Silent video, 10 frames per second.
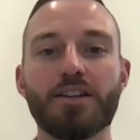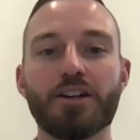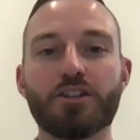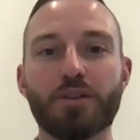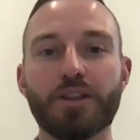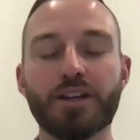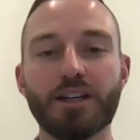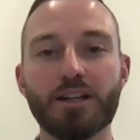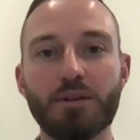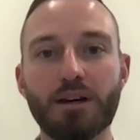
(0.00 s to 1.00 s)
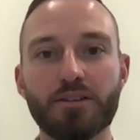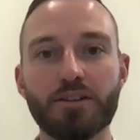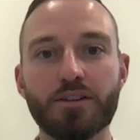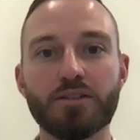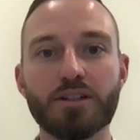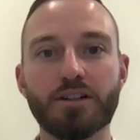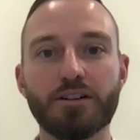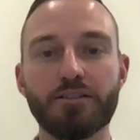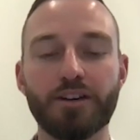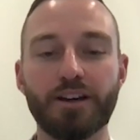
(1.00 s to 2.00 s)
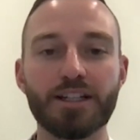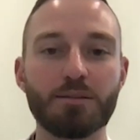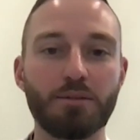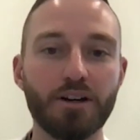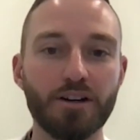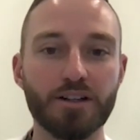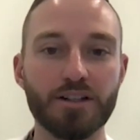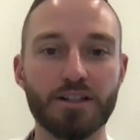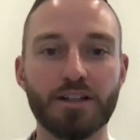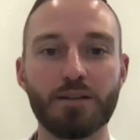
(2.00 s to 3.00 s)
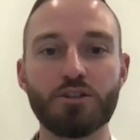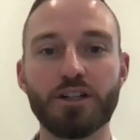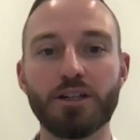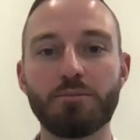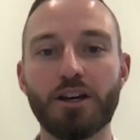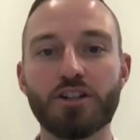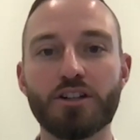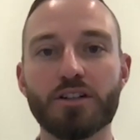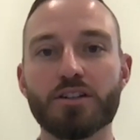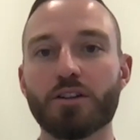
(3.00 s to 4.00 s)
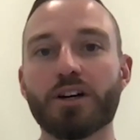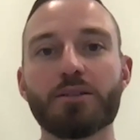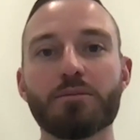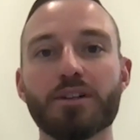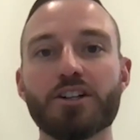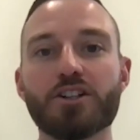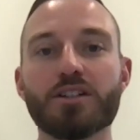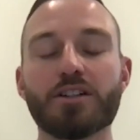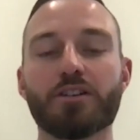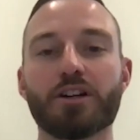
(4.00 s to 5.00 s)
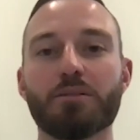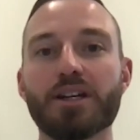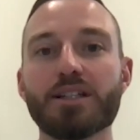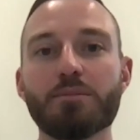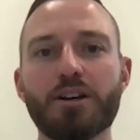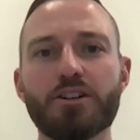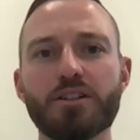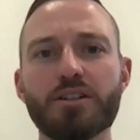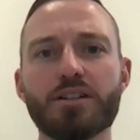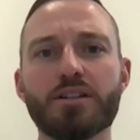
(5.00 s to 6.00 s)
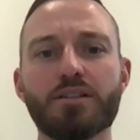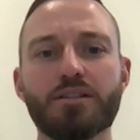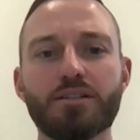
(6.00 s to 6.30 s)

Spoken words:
that you're thinking about the use of antibiotics in MGD patients or the recommendations that you're going to make to patients?